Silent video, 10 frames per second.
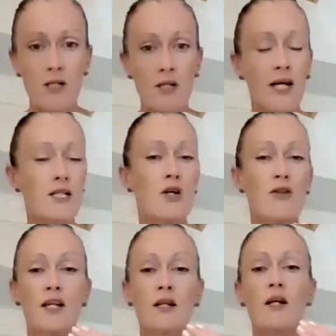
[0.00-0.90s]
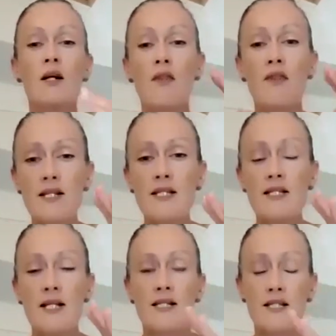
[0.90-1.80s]
And so then this
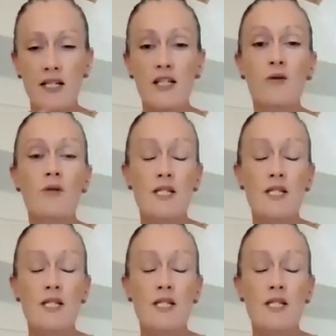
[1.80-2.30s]
starts to heal the